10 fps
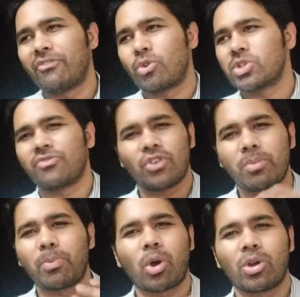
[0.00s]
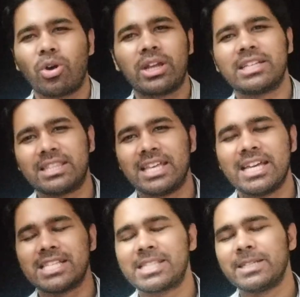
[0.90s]
Of course, if you're procuring
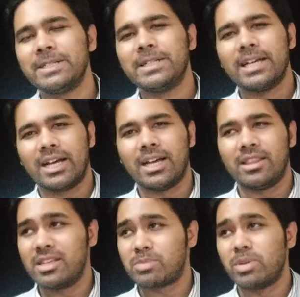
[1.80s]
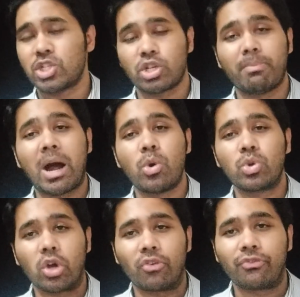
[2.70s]
this much
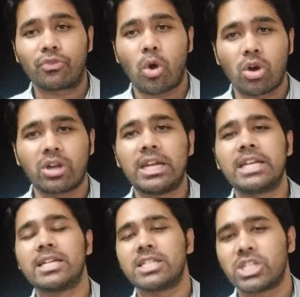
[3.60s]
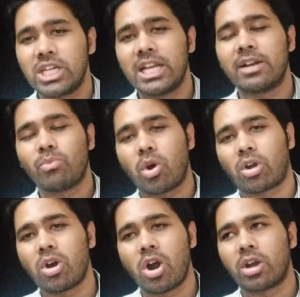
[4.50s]
amount of concrete and steel and
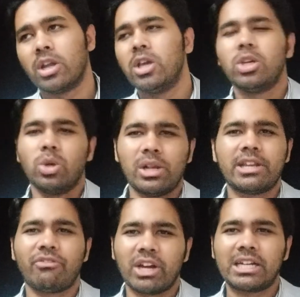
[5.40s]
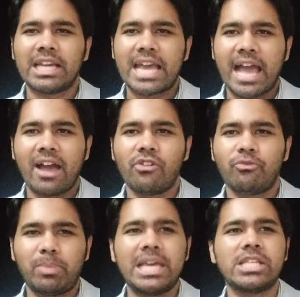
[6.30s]
whatnot, you will definitely have
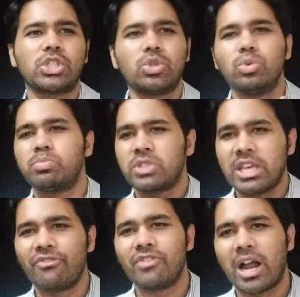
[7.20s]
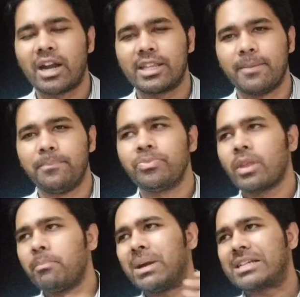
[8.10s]
place to safeguard them.
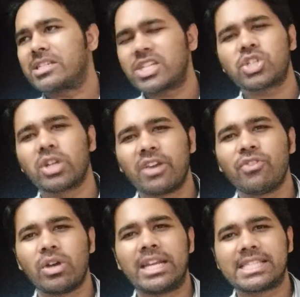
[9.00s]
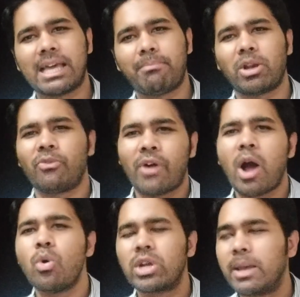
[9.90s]
But just to give you an example of
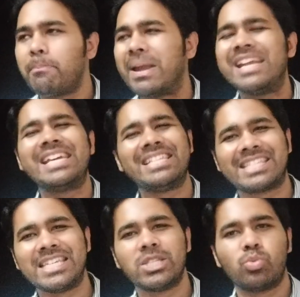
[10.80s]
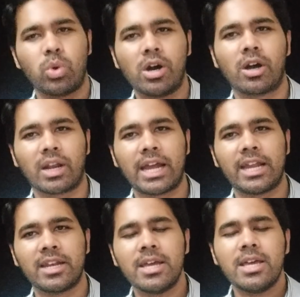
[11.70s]
how dependencies work,
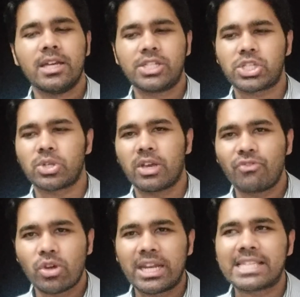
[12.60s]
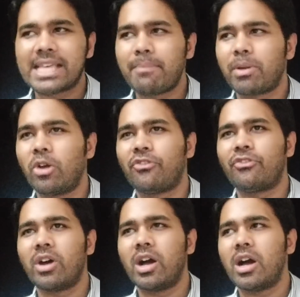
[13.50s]
right? Just to give you an example of
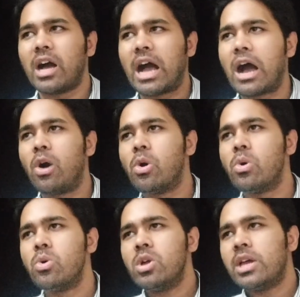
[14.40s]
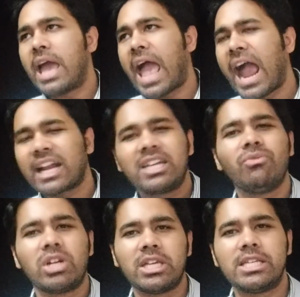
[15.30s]
how
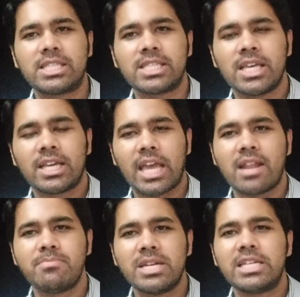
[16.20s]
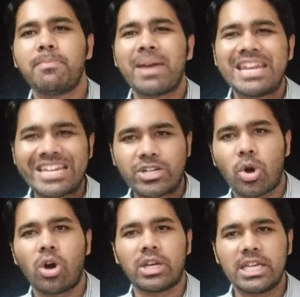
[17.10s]
activities can be dependent
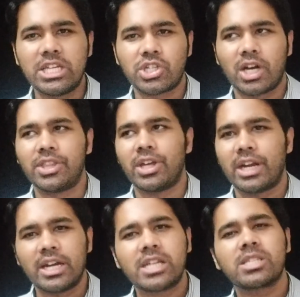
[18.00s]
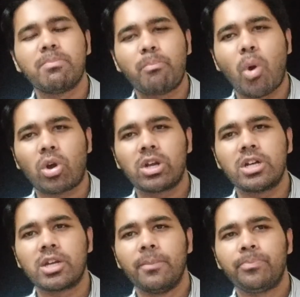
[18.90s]
on each other, and it is
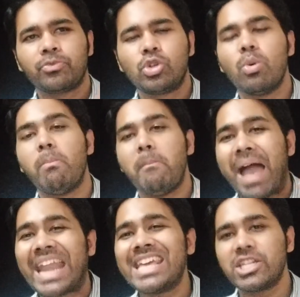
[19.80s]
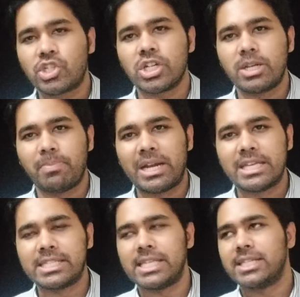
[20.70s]
important to manage
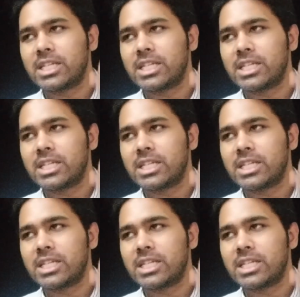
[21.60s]
dependencies.